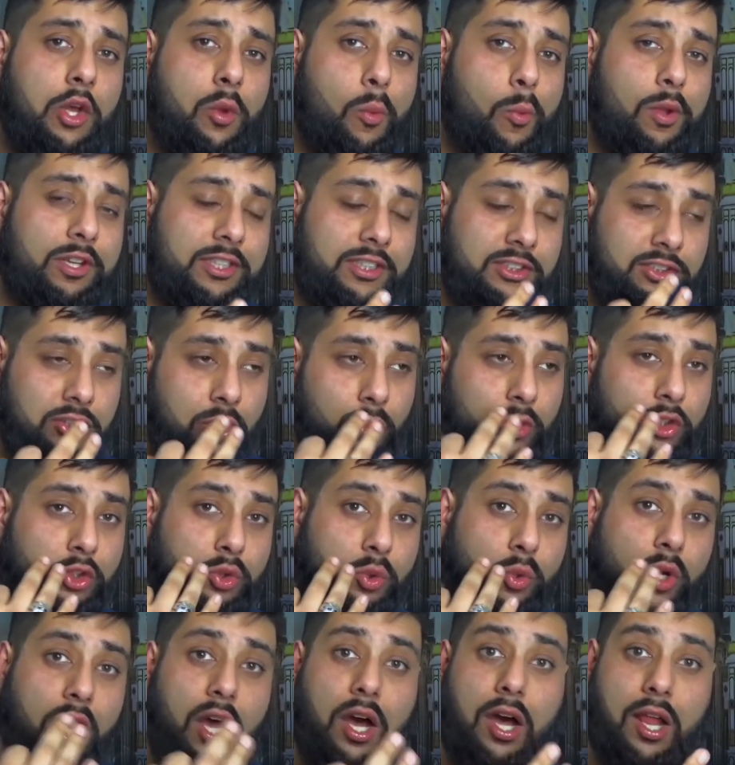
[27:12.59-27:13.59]
which is known as
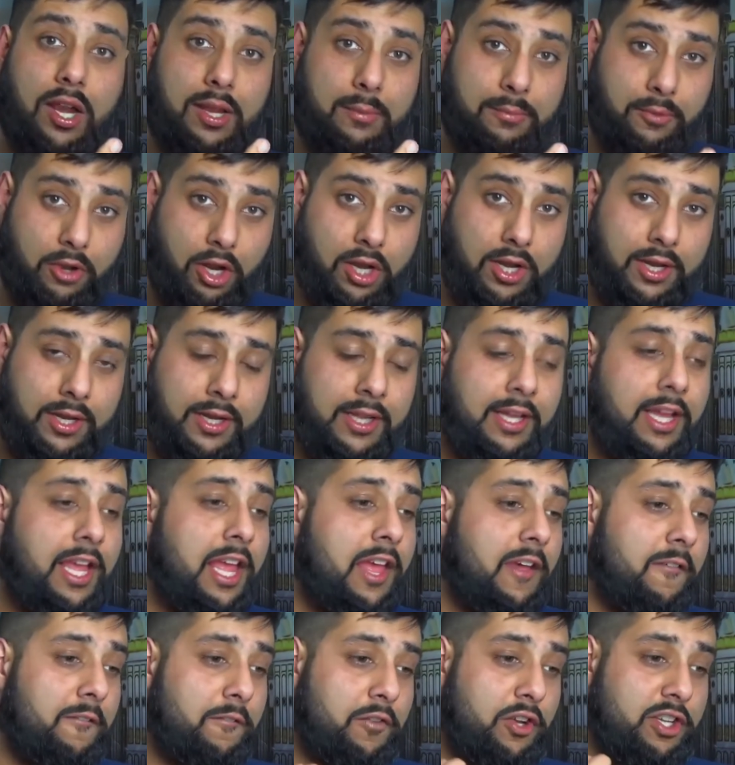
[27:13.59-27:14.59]
Surah Al-Imran,
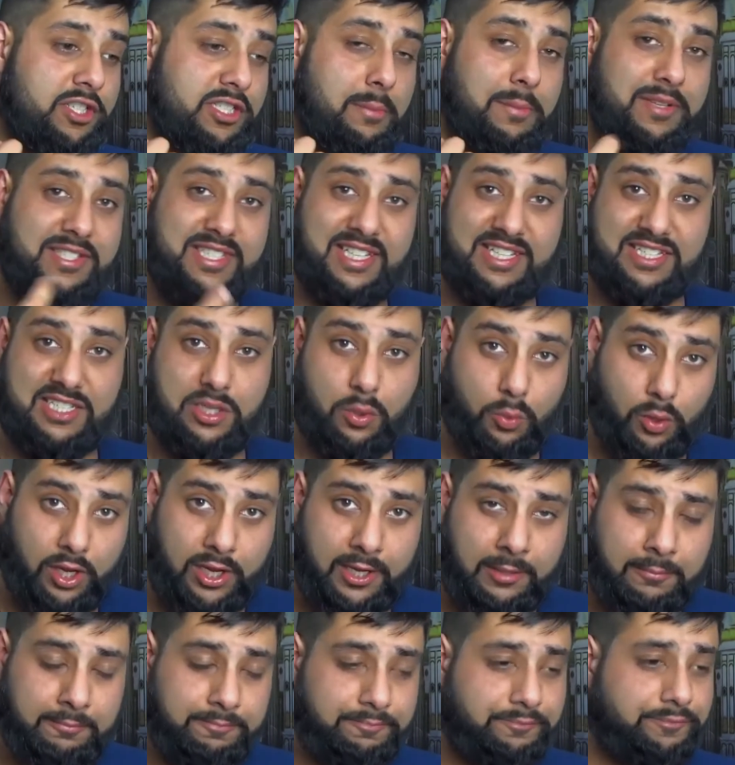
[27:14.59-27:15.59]
verse number
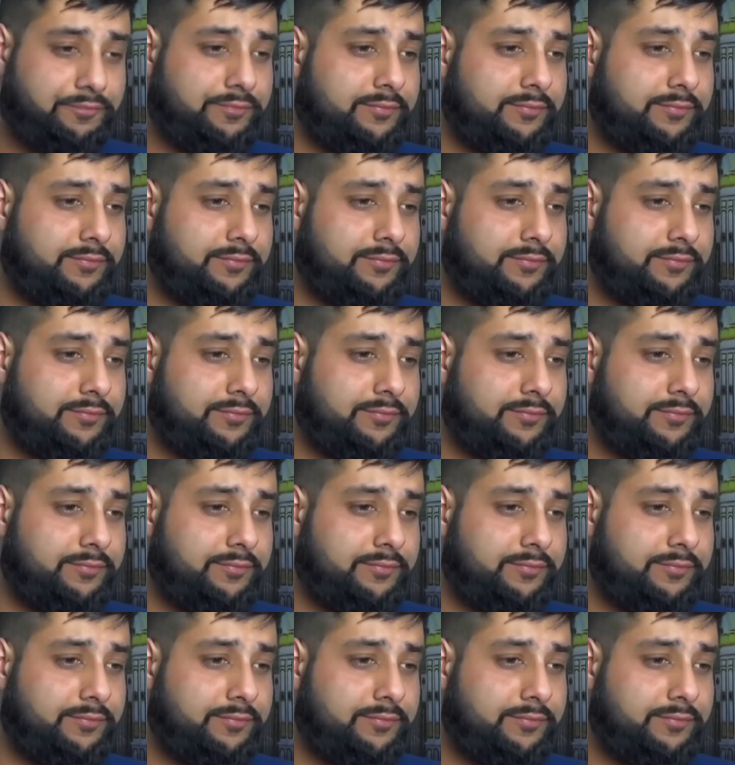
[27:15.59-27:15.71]
61.